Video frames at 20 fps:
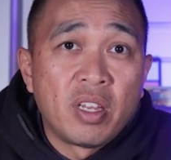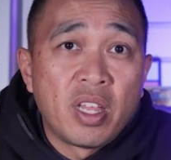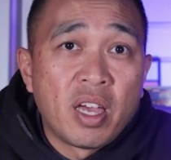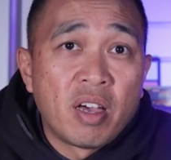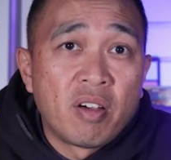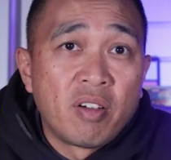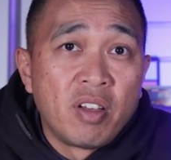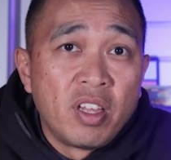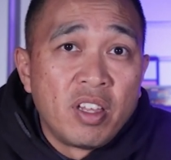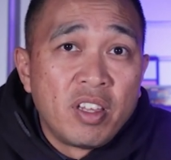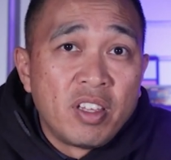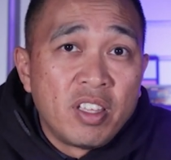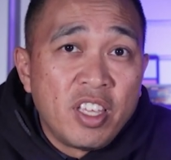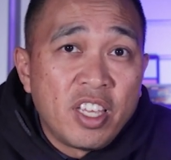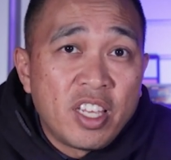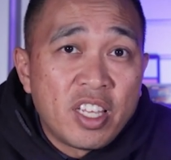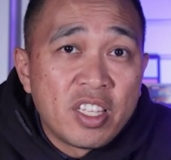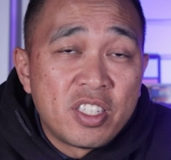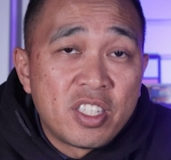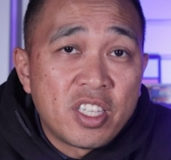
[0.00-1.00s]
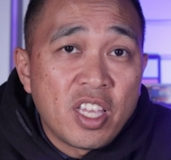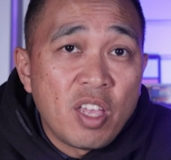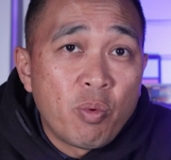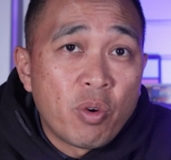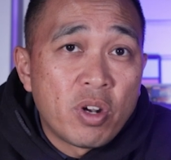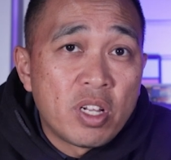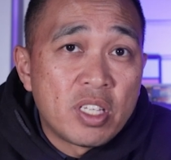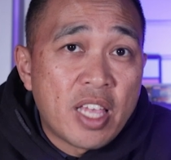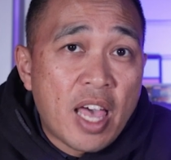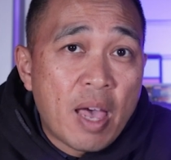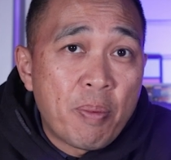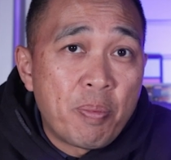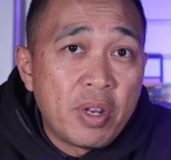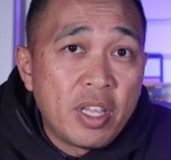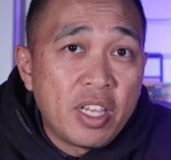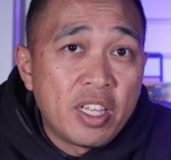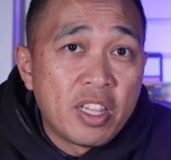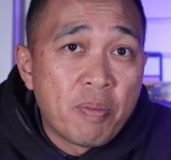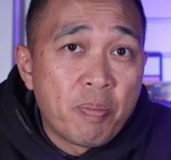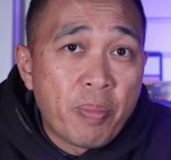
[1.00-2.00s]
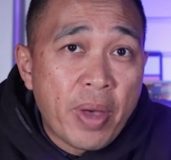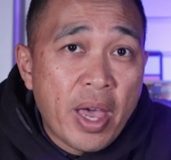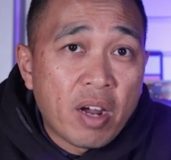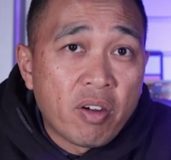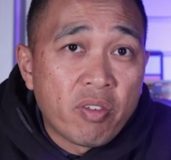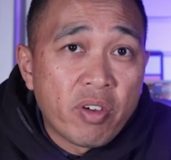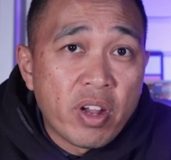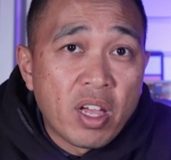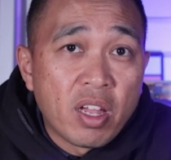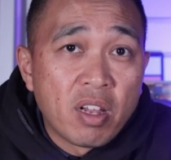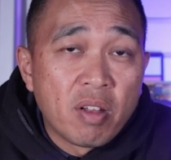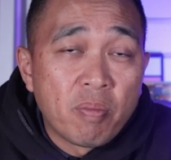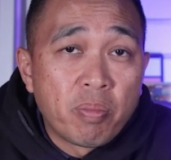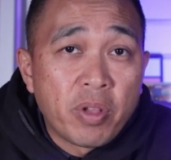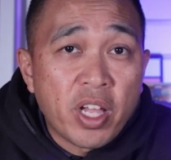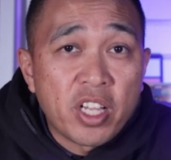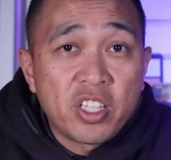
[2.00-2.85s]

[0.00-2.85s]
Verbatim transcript: Now, you can see what is happening in the background,